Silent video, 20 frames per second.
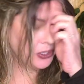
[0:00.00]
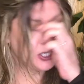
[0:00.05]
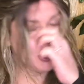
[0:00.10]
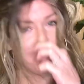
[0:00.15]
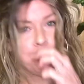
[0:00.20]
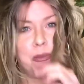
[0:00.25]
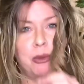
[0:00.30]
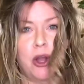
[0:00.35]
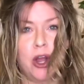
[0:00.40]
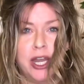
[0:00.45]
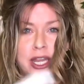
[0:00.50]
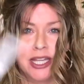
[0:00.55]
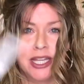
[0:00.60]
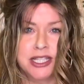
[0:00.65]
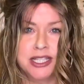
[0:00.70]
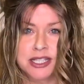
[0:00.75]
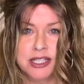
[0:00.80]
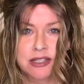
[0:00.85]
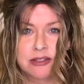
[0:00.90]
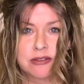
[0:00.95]
your
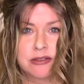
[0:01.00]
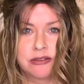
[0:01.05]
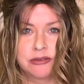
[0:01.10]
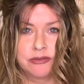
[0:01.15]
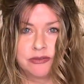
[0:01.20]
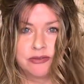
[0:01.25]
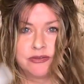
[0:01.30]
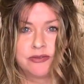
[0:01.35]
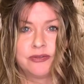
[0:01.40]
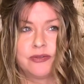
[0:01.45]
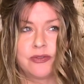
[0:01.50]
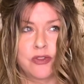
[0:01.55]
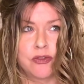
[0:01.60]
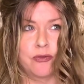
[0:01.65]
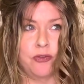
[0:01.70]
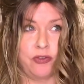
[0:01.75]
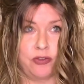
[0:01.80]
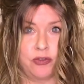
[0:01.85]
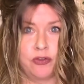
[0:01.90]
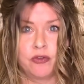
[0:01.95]
body's
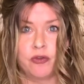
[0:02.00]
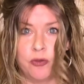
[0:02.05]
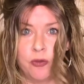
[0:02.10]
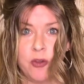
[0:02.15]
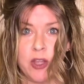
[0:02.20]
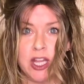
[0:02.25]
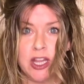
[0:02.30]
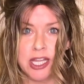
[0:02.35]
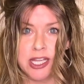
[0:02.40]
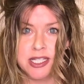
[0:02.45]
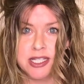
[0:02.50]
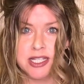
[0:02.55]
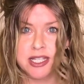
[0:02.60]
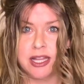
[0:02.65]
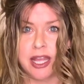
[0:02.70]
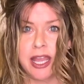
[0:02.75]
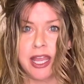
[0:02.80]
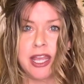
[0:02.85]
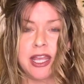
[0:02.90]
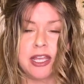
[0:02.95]
feelings,
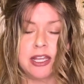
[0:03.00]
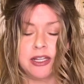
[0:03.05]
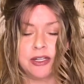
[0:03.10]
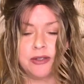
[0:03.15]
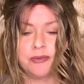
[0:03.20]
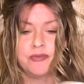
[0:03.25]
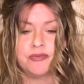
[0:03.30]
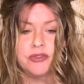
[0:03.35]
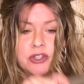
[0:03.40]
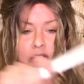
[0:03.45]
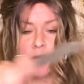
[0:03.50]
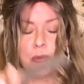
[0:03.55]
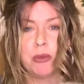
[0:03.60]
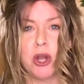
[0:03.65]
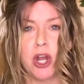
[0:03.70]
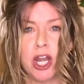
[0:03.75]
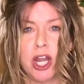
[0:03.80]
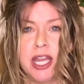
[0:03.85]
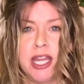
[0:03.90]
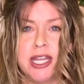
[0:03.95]
like your
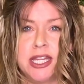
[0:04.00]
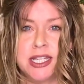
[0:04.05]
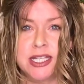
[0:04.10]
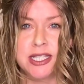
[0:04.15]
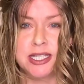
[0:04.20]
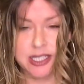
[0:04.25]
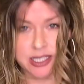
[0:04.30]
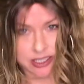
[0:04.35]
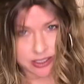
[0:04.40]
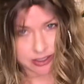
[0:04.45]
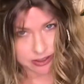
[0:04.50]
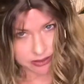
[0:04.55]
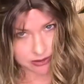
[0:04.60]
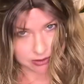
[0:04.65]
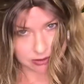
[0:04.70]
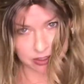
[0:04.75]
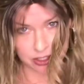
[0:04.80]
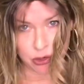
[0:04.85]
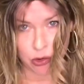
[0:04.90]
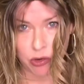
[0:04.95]
body is
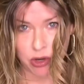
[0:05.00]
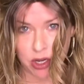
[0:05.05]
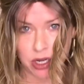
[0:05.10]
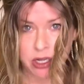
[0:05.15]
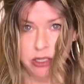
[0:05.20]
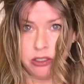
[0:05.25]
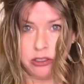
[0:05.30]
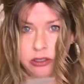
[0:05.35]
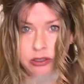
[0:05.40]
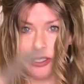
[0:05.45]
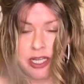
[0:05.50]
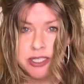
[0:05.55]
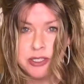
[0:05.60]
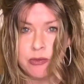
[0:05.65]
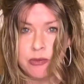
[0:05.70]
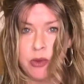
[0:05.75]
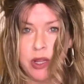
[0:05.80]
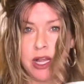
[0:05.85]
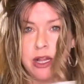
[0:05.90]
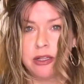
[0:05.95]
an oracle
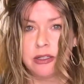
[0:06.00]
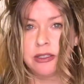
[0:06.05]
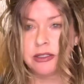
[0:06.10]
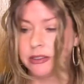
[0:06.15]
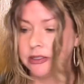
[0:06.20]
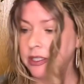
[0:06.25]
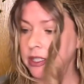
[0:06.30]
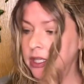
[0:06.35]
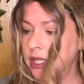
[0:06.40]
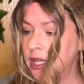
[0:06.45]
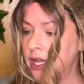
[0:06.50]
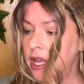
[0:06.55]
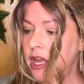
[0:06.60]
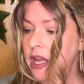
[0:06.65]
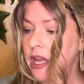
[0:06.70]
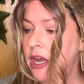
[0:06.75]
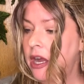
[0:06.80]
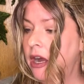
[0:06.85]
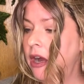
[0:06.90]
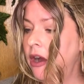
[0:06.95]
as well.
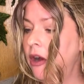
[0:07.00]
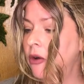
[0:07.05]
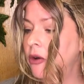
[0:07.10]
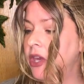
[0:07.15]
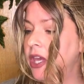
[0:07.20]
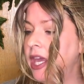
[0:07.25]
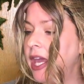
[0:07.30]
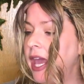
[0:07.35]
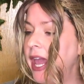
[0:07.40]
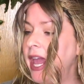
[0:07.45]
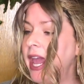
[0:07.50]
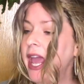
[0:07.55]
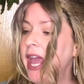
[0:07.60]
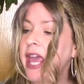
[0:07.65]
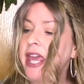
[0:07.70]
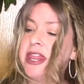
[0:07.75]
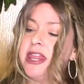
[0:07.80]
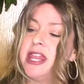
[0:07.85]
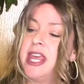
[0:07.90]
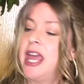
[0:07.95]
Okay,
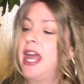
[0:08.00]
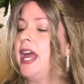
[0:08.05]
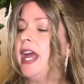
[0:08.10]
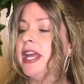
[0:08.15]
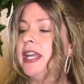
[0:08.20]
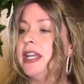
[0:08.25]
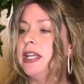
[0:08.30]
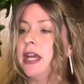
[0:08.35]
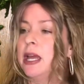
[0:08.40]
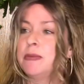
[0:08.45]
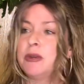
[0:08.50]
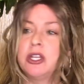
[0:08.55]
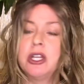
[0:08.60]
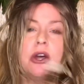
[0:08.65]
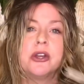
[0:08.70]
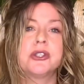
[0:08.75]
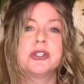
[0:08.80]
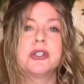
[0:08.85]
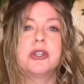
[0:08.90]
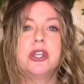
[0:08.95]
and then I'm going
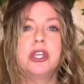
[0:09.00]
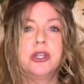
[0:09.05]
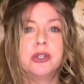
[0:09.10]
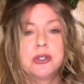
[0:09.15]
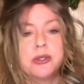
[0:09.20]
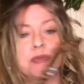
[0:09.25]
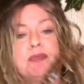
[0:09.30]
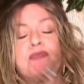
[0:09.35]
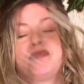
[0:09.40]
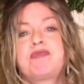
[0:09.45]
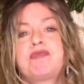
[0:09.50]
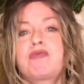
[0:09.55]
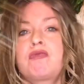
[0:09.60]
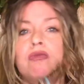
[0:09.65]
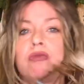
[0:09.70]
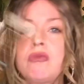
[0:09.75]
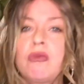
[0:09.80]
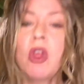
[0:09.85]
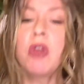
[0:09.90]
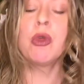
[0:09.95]
to also use
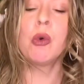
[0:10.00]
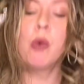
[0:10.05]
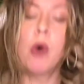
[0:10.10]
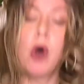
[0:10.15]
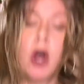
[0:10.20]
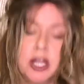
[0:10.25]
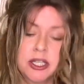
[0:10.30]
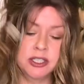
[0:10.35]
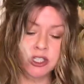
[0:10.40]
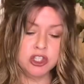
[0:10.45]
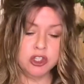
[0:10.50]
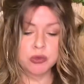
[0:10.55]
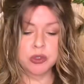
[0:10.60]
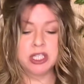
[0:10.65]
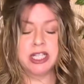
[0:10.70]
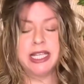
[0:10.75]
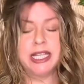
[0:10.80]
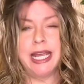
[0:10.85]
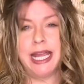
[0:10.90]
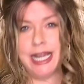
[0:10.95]
the wand to
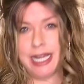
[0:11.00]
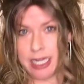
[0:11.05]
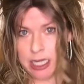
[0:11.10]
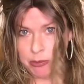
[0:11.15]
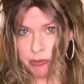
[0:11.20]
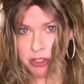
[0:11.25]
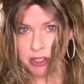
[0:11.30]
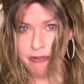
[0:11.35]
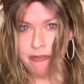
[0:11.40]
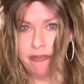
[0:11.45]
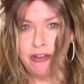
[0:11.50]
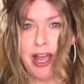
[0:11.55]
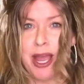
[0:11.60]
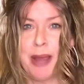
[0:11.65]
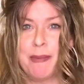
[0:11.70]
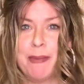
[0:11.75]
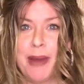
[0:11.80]
really amplify